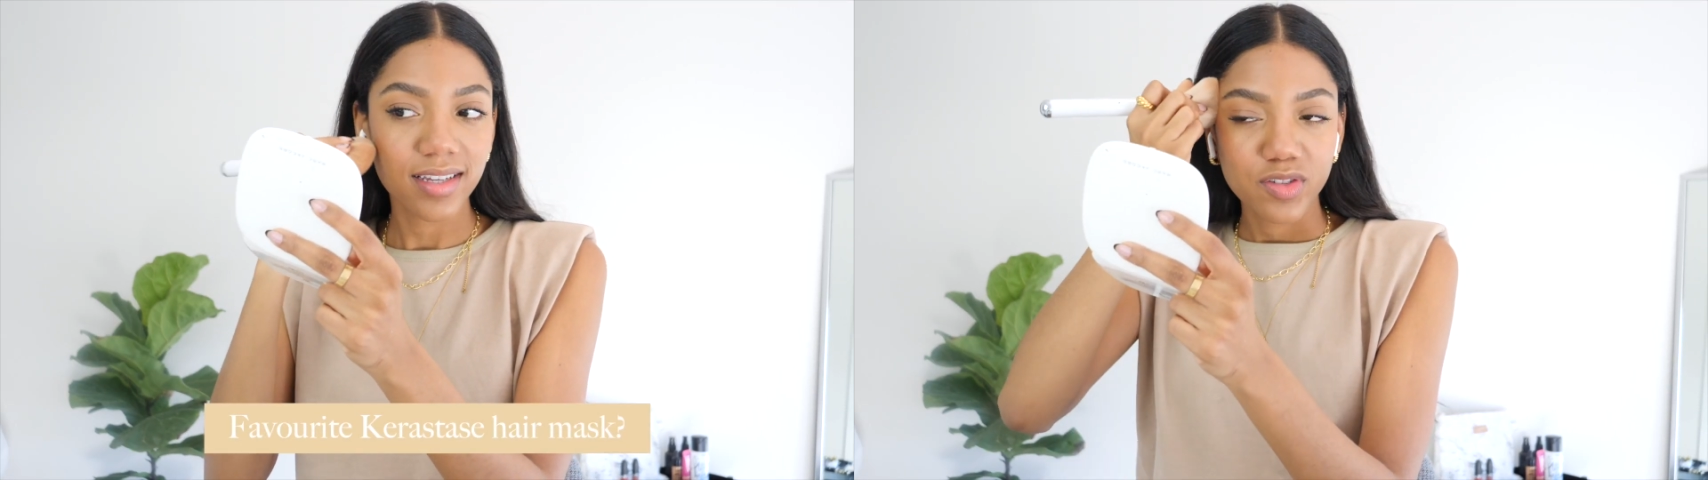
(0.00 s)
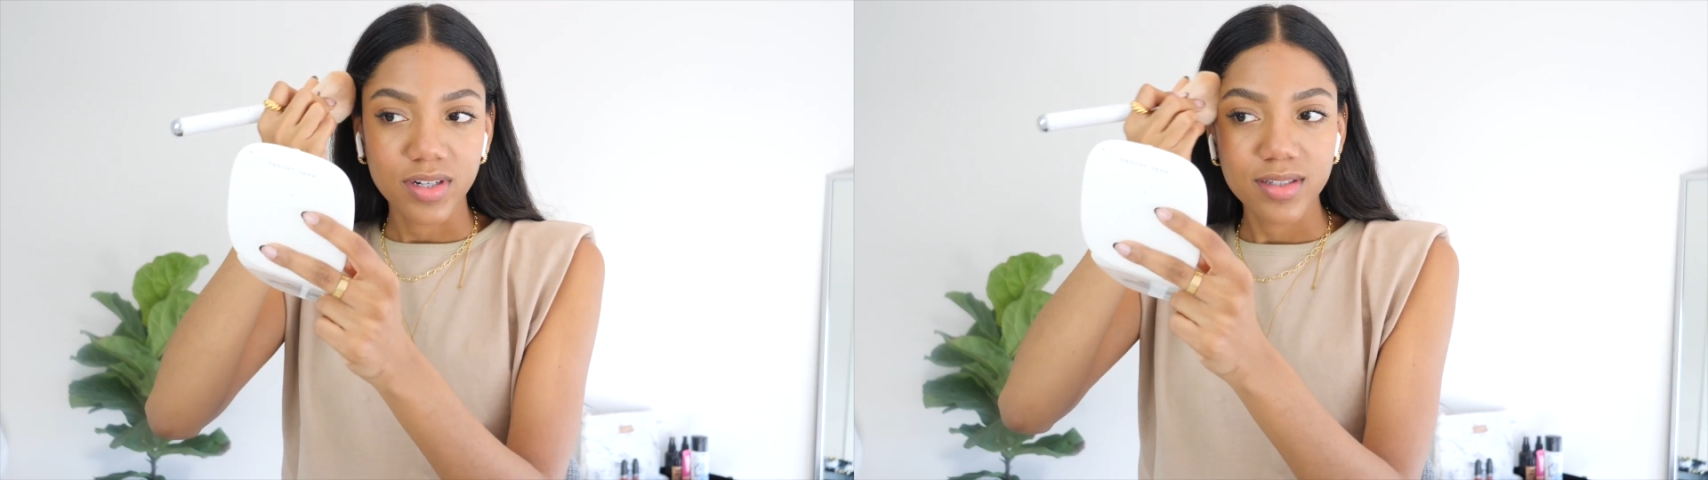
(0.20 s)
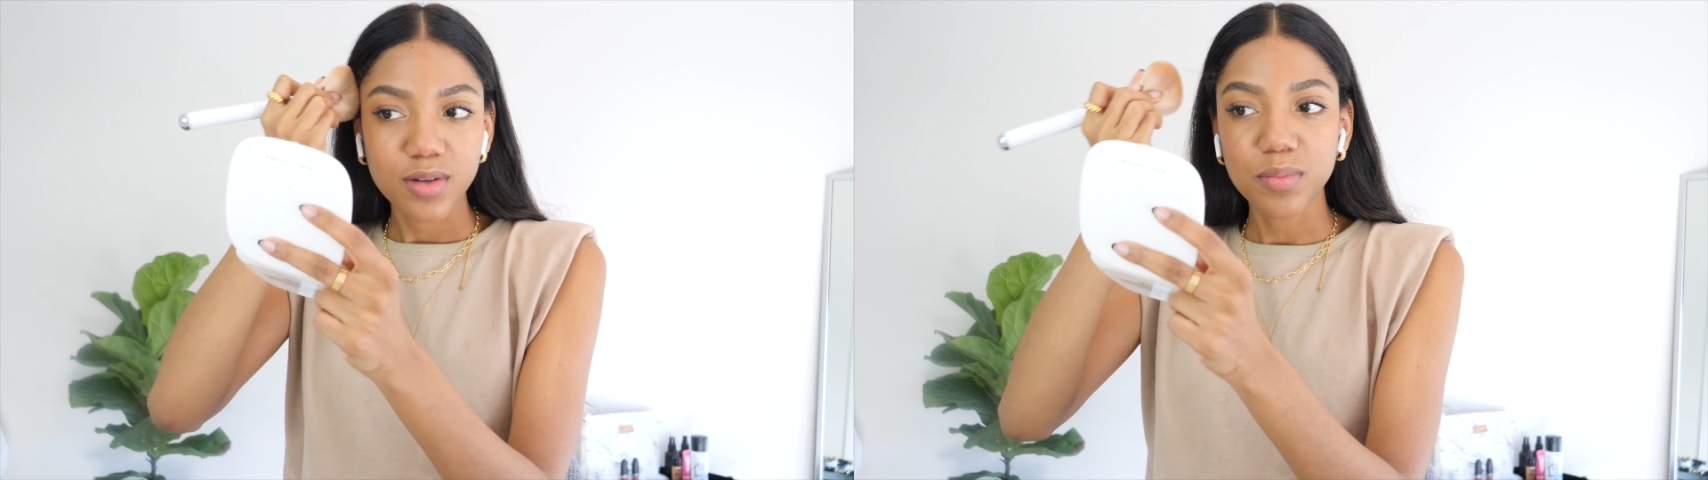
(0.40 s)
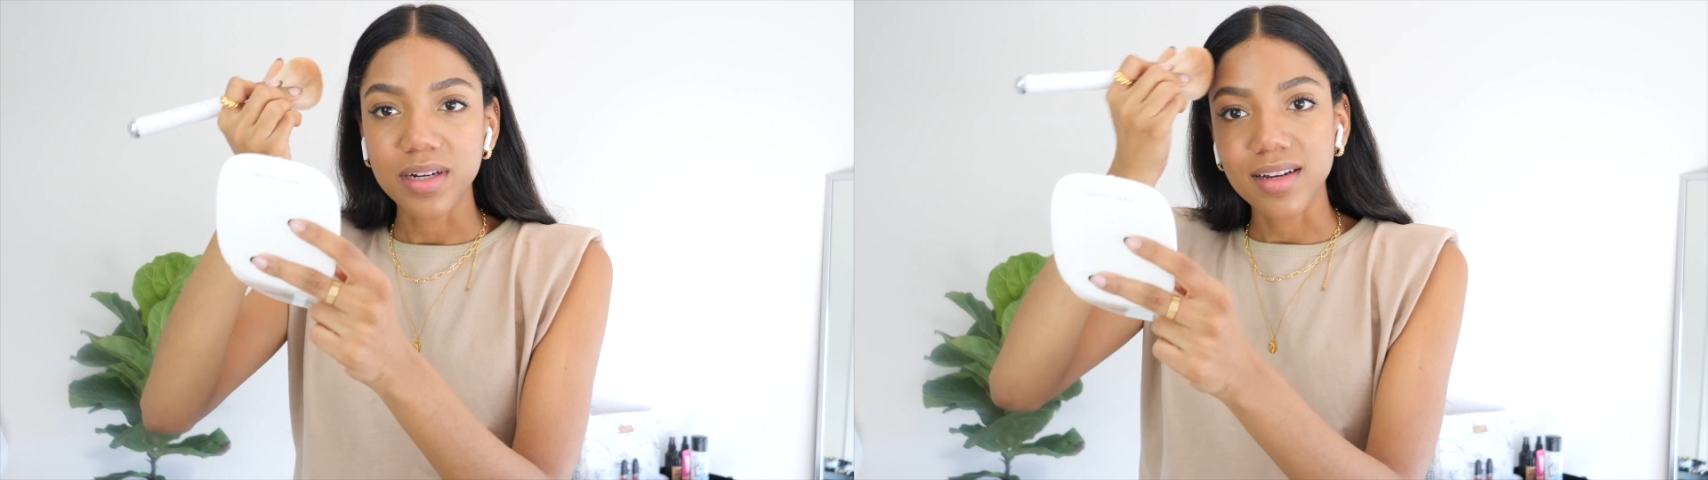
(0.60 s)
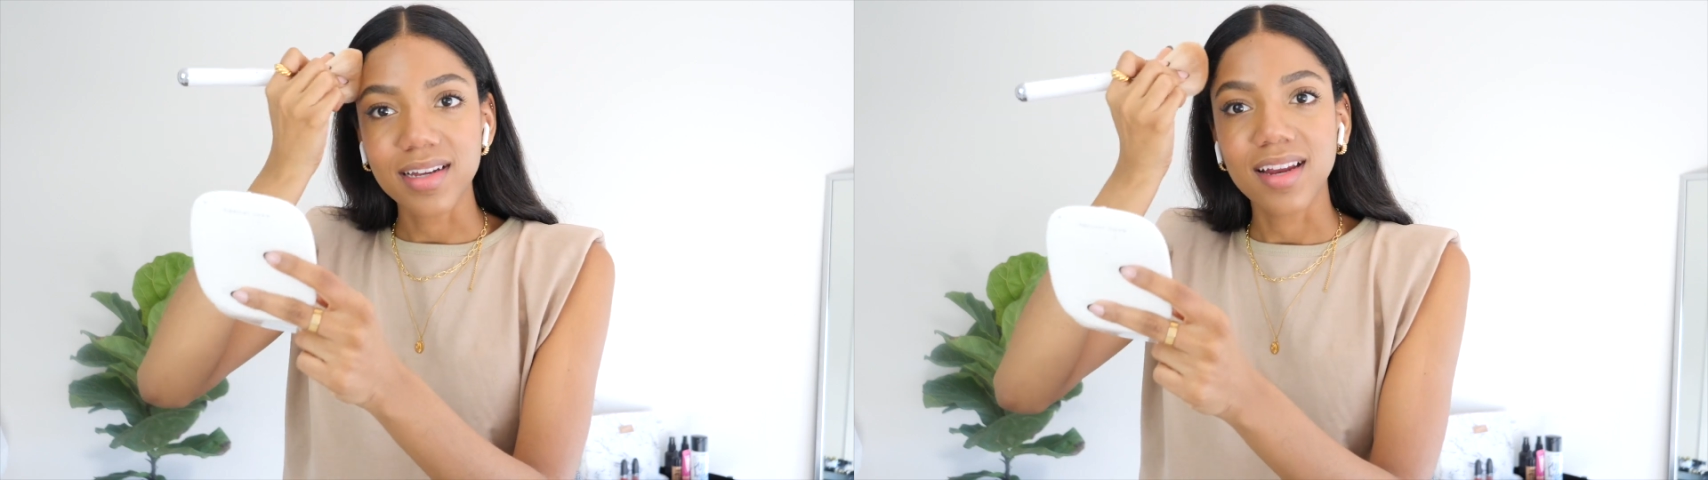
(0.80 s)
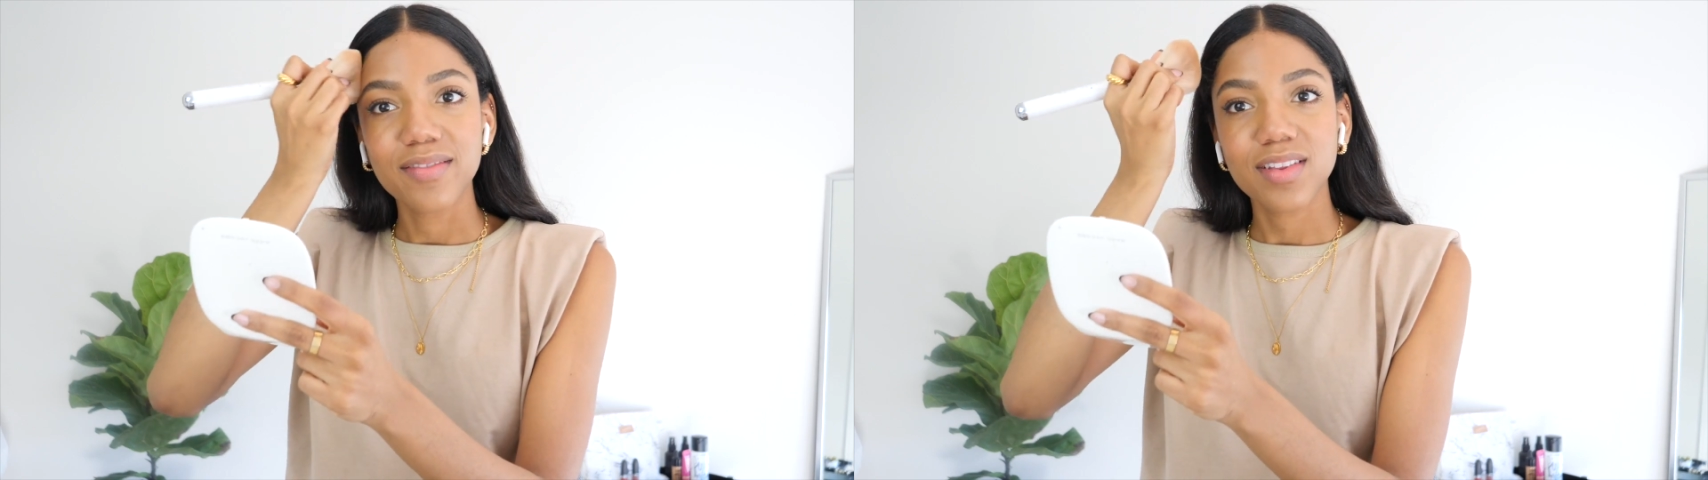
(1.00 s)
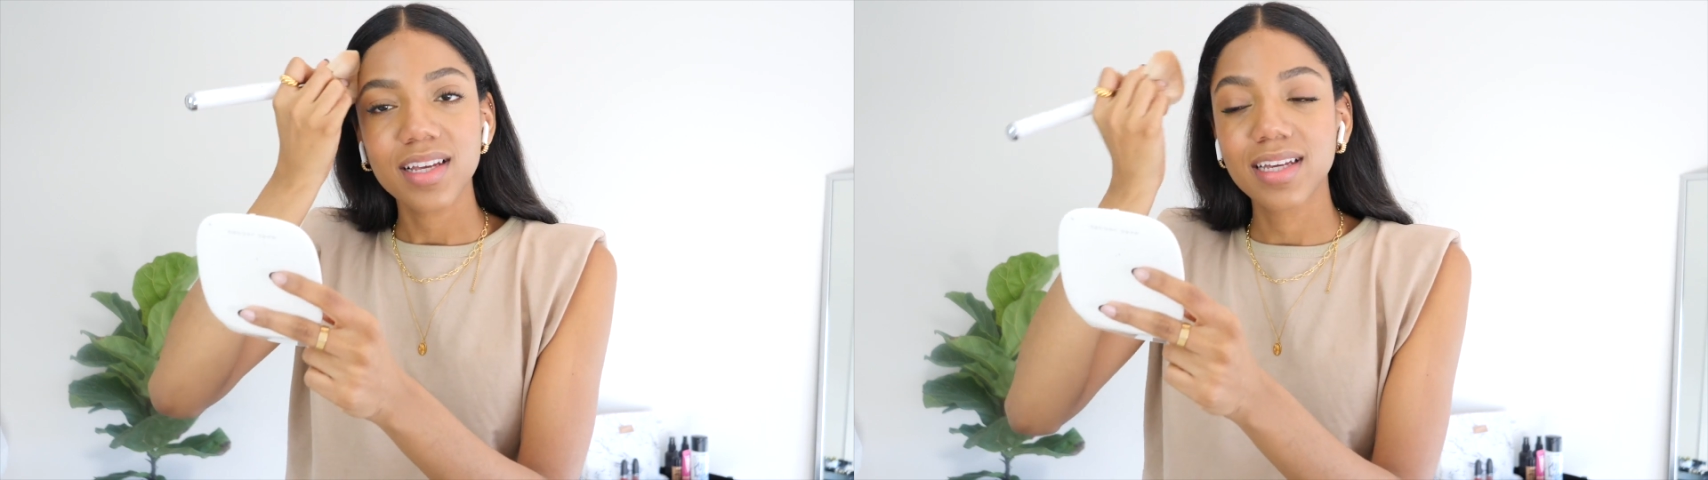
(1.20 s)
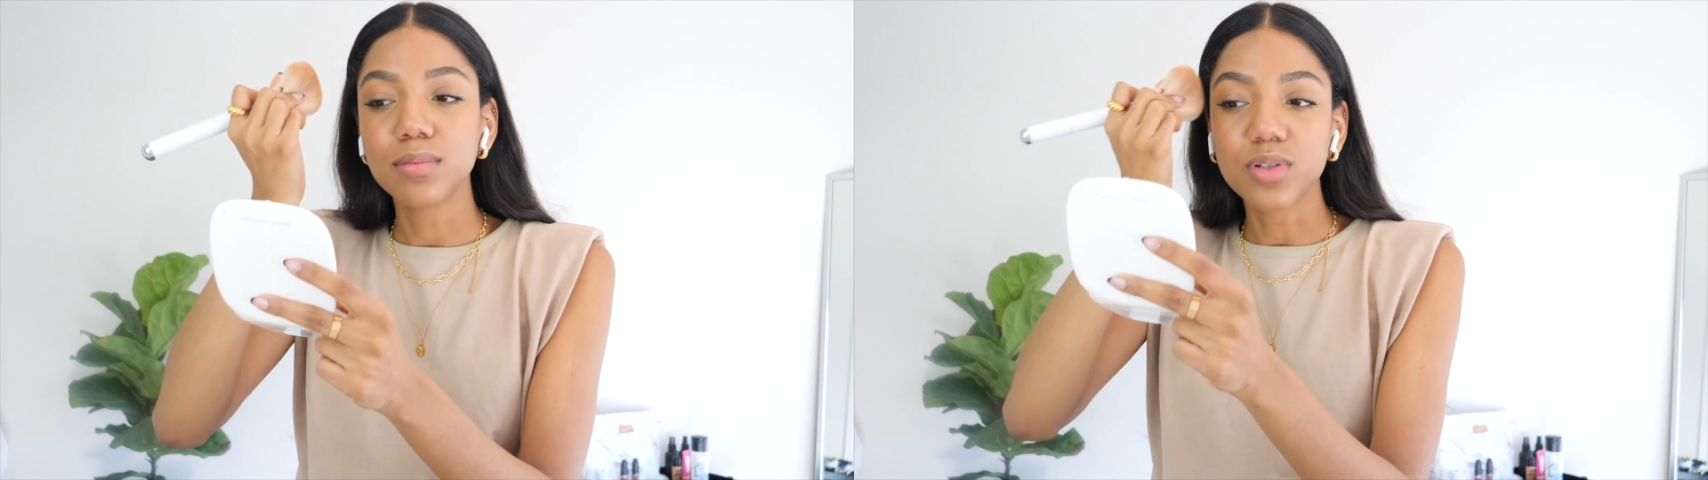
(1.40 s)
I tried so many I can't even even
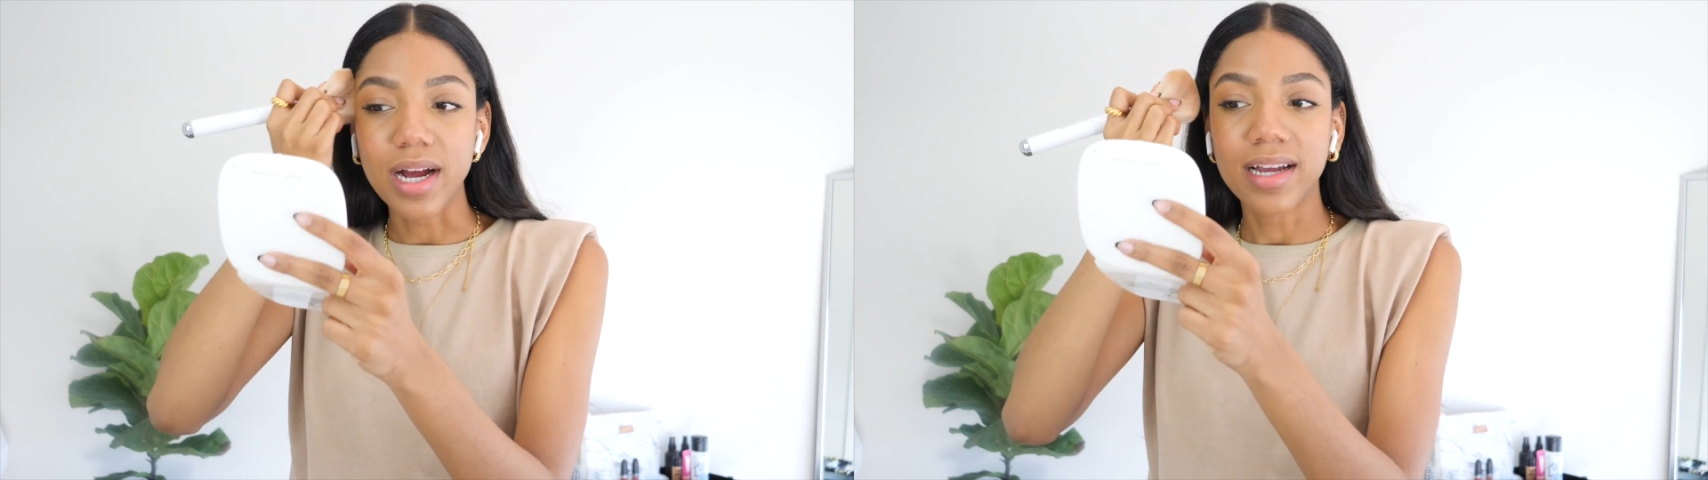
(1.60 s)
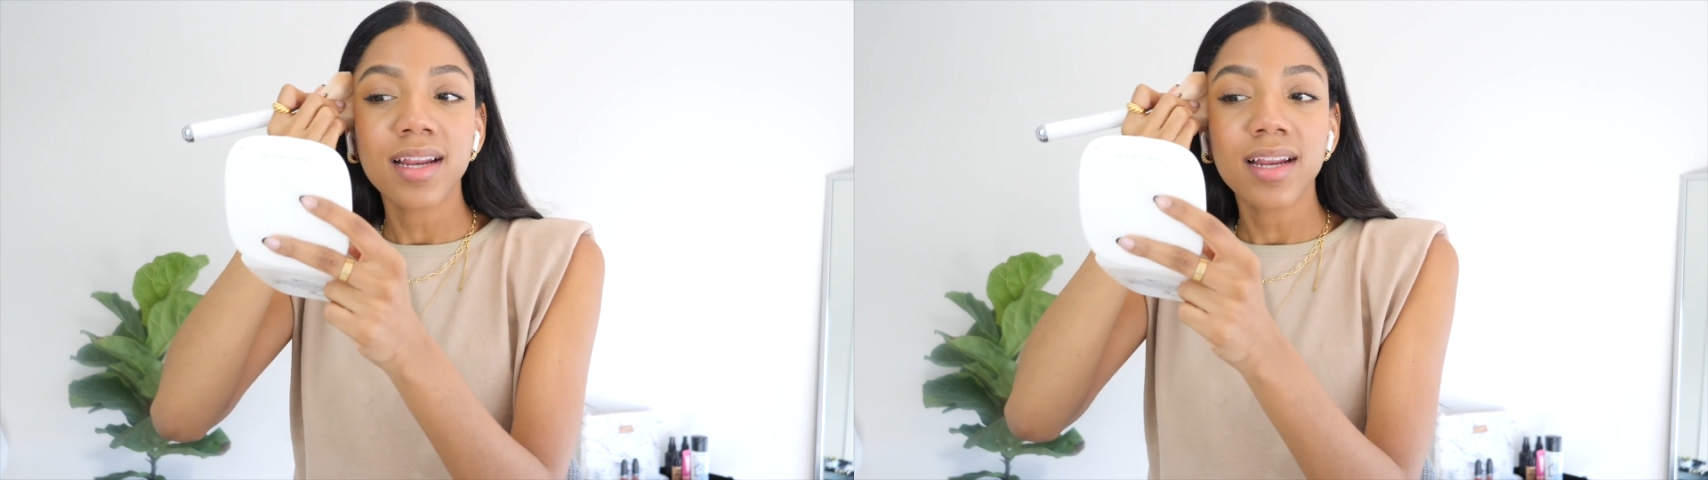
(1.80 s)
like keep track